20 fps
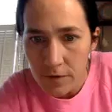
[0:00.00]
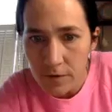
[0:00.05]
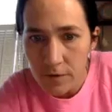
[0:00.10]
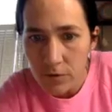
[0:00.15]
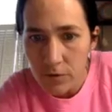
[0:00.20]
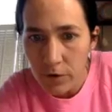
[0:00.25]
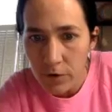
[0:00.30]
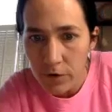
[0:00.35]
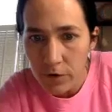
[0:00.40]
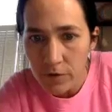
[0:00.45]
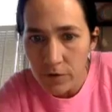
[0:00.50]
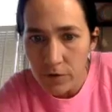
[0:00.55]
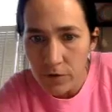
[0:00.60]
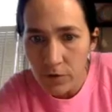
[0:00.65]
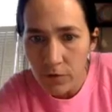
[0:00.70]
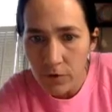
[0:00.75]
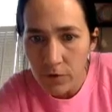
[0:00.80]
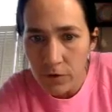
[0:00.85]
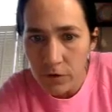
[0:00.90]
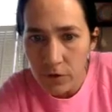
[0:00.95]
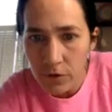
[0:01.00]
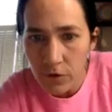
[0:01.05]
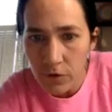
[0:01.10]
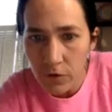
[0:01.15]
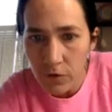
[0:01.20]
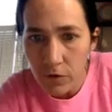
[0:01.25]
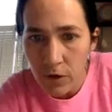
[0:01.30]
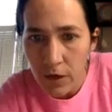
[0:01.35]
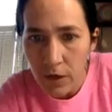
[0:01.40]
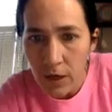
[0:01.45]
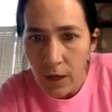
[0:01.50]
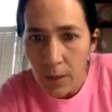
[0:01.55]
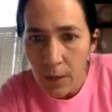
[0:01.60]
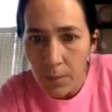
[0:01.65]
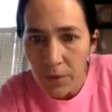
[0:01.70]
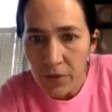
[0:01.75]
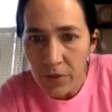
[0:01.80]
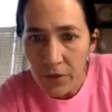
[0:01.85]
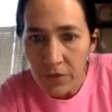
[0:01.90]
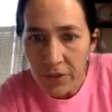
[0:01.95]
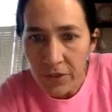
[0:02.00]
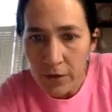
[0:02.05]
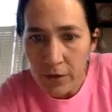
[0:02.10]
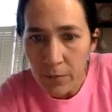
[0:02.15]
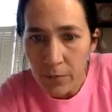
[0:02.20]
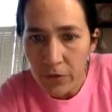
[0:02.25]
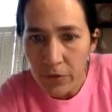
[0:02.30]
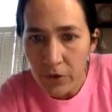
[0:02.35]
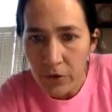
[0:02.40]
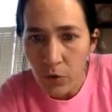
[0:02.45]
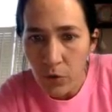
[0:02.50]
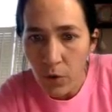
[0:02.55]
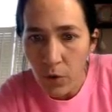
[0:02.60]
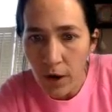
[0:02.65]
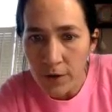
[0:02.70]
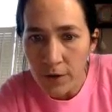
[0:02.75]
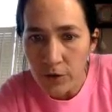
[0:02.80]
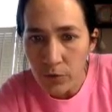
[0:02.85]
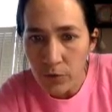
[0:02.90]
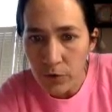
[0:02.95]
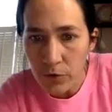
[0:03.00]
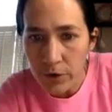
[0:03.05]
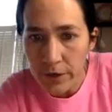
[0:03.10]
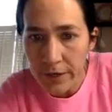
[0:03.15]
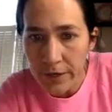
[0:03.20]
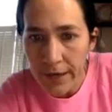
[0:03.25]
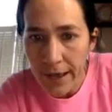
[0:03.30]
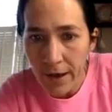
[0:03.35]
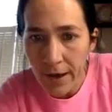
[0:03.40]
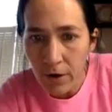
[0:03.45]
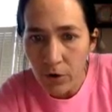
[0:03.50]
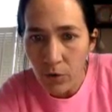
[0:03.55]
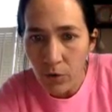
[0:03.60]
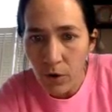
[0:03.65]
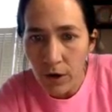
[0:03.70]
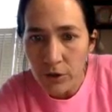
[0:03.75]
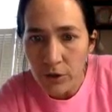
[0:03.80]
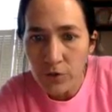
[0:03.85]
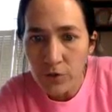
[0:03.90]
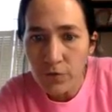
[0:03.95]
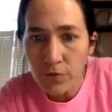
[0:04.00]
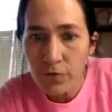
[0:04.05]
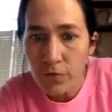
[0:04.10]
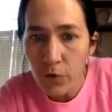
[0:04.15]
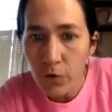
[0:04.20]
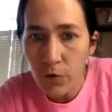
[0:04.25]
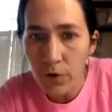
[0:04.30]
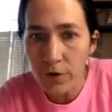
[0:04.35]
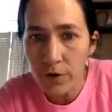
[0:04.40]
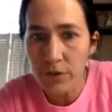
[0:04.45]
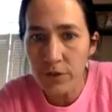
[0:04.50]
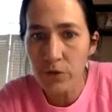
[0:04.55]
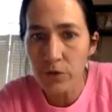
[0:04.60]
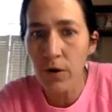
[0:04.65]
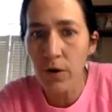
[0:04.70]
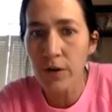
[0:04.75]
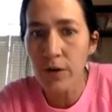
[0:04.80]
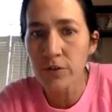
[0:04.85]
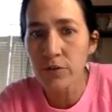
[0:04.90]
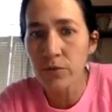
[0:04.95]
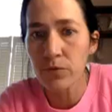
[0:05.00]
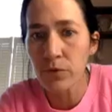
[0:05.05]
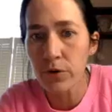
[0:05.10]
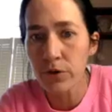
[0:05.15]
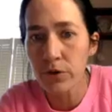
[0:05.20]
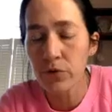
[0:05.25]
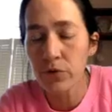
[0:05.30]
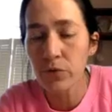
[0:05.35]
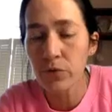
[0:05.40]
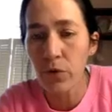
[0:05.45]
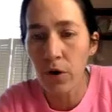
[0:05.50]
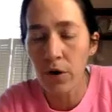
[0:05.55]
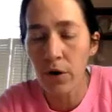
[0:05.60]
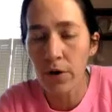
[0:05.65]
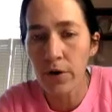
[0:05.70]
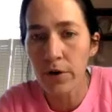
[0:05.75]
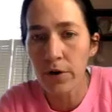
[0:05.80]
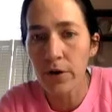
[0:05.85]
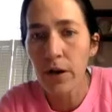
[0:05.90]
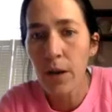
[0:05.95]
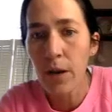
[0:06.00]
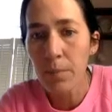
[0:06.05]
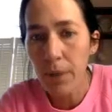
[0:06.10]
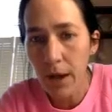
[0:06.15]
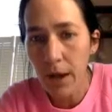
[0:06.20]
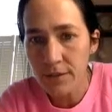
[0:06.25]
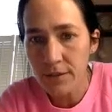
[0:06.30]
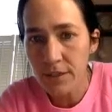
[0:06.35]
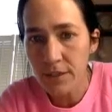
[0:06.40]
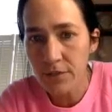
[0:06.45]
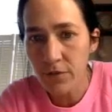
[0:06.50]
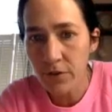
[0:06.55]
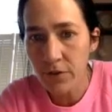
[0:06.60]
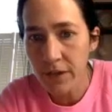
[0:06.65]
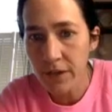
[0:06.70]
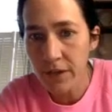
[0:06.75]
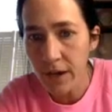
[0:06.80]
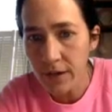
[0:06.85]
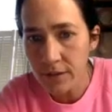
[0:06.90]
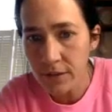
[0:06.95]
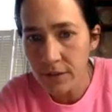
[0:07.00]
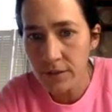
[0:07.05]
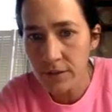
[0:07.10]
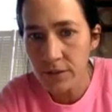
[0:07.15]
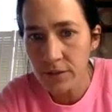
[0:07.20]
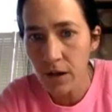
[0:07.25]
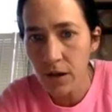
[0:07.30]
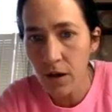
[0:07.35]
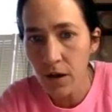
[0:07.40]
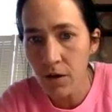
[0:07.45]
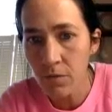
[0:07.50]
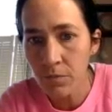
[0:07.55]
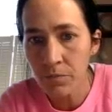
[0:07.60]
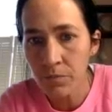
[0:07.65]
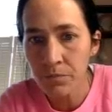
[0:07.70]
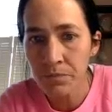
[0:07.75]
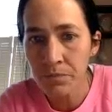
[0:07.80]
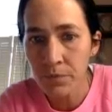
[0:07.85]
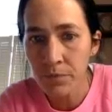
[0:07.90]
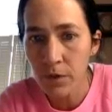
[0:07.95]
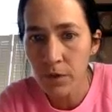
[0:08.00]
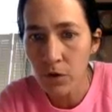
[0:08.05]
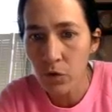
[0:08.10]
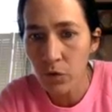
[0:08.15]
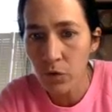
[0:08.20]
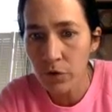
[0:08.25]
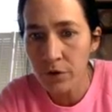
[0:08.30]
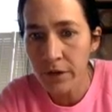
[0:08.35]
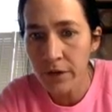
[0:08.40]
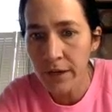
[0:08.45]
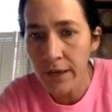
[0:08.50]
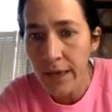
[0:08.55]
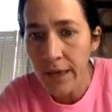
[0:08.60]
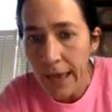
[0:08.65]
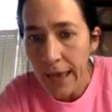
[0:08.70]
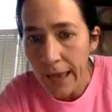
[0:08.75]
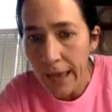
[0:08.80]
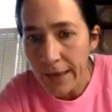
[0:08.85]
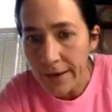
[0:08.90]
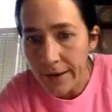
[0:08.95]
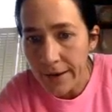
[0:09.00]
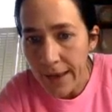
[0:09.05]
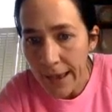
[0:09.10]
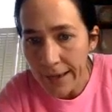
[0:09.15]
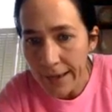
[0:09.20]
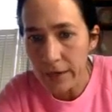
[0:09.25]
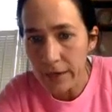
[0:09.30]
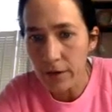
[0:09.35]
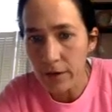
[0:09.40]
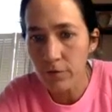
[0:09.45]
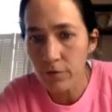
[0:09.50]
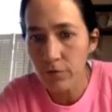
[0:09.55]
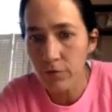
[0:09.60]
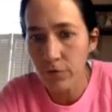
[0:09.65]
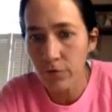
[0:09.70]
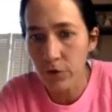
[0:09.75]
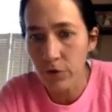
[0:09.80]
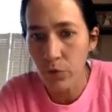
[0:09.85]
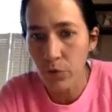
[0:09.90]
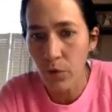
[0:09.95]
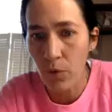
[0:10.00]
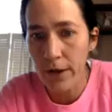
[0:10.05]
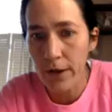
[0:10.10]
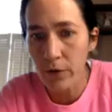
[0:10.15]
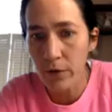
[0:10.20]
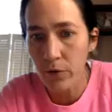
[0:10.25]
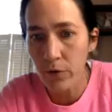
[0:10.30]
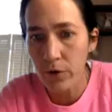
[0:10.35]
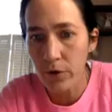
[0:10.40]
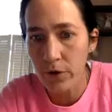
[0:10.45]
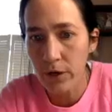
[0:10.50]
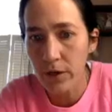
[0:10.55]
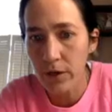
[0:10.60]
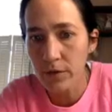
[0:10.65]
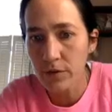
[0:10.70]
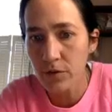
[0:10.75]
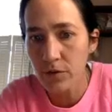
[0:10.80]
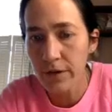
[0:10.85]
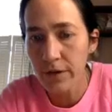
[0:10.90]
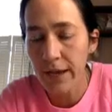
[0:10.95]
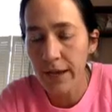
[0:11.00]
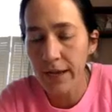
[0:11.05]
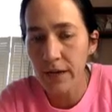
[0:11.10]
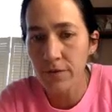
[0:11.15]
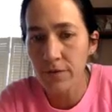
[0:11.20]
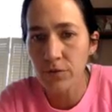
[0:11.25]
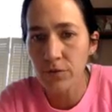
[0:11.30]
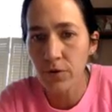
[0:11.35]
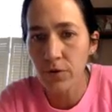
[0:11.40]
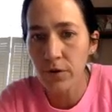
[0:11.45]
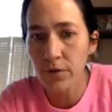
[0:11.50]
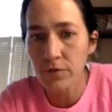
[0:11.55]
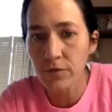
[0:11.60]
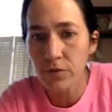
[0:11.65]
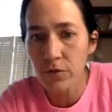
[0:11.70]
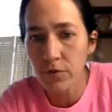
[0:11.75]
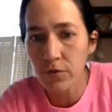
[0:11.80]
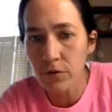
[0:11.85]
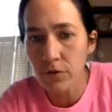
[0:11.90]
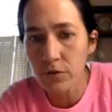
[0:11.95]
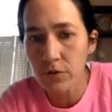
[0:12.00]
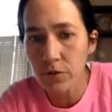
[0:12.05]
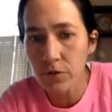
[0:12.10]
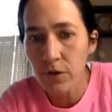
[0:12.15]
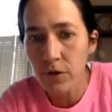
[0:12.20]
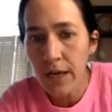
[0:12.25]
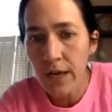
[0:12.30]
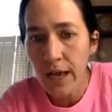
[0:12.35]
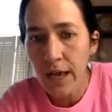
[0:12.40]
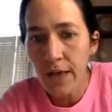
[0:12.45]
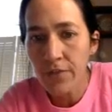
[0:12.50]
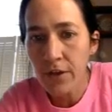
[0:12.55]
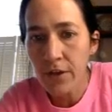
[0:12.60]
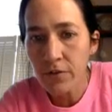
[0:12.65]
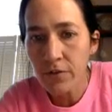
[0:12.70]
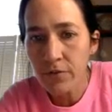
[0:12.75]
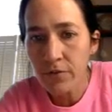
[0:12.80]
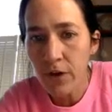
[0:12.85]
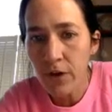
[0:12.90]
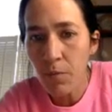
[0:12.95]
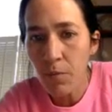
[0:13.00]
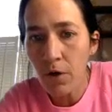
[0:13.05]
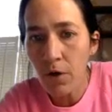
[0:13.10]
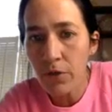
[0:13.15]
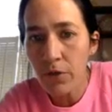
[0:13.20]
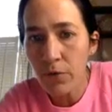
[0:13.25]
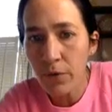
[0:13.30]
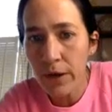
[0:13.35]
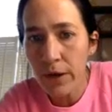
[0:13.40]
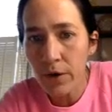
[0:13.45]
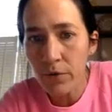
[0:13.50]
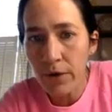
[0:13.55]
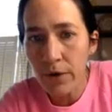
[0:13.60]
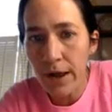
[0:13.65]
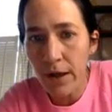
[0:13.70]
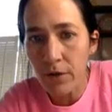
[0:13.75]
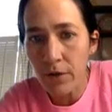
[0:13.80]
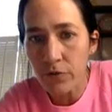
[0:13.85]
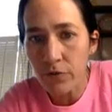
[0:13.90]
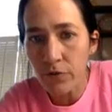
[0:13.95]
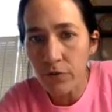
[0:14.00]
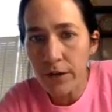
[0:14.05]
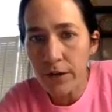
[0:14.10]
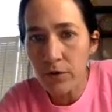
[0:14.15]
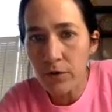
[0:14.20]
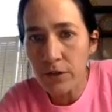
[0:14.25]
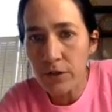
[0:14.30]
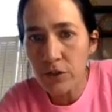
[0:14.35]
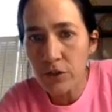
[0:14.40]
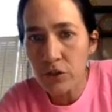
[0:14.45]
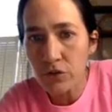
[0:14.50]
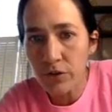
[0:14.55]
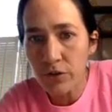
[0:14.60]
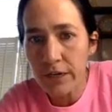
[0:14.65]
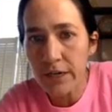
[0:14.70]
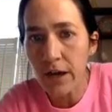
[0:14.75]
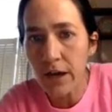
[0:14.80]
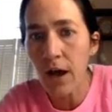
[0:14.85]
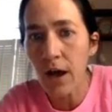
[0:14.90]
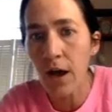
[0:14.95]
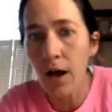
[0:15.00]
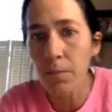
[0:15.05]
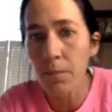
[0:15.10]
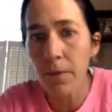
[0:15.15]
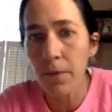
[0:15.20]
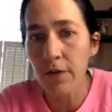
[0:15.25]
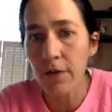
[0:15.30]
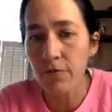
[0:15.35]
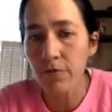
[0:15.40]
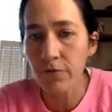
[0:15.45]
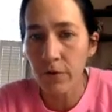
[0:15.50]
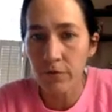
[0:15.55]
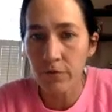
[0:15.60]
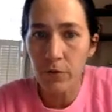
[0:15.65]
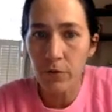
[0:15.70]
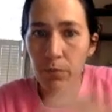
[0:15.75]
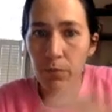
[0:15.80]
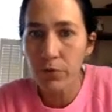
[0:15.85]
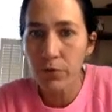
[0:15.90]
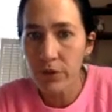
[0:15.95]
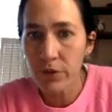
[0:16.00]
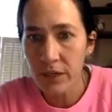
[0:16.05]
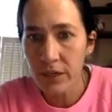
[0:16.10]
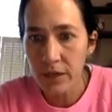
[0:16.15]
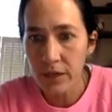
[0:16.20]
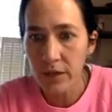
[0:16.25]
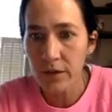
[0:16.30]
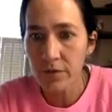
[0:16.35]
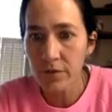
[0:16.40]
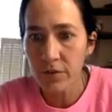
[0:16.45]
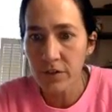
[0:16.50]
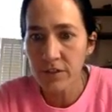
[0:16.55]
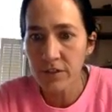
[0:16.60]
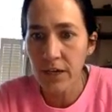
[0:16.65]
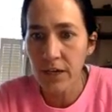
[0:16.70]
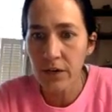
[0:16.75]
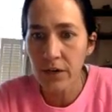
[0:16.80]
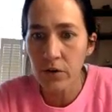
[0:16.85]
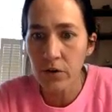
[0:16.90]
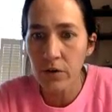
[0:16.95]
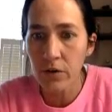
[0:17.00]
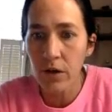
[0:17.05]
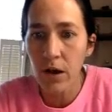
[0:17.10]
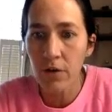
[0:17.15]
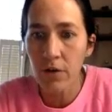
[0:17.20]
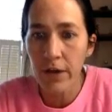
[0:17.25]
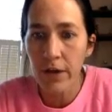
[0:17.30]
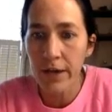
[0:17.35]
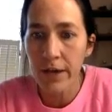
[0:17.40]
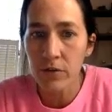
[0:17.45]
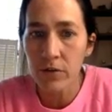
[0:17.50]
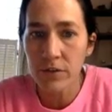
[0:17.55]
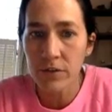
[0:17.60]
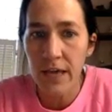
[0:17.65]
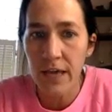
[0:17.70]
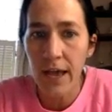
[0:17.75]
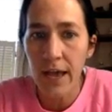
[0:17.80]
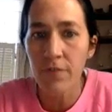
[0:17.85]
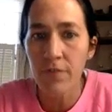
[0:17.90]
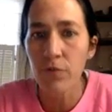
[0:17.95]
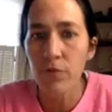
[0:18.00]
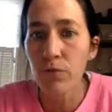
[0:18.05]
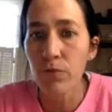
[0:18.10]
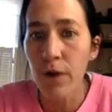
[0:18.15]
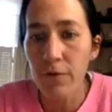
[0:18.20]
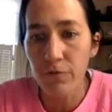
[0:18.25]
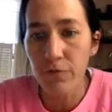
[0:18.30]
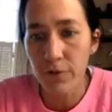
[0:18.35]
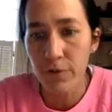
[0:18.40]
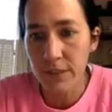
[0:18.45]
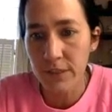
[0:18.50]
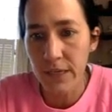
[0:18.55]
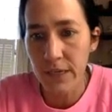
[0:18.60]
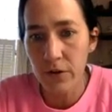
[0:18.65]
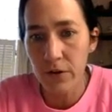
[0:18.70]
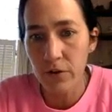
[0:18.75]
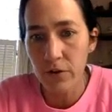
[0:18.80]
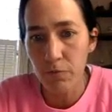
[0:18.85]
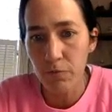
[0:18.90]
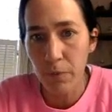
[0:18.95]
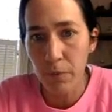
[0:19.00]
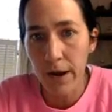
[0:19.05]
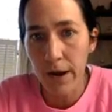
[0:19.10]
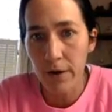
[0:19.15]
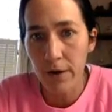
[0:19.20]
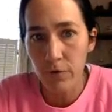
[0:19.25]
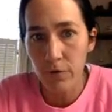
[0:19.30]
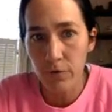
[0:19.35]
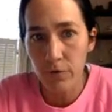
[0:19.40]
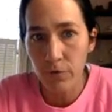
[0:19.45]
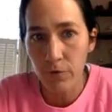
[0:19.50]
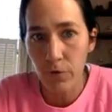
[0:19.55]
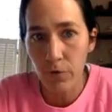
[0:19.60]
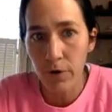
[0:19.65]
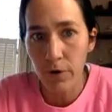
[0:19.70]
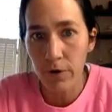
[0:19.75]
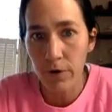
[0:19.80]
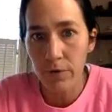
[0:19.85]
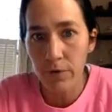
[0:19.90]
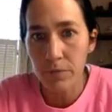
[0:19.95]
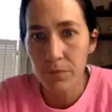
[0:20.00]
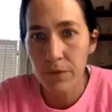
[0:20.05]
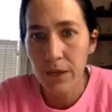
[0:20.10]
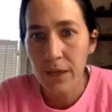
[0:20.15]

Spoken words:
square root of 2 over 2. But then think about the quadrant we're in now. Quadrant 4 is a quadrant where you are positive on the x coordinate and negative for your y coordinate. So negative square root of 2 over 2. And then you've come all the way around, right? Going straight up, I've completed the cycle of angles that have a reference angle of pi over 4.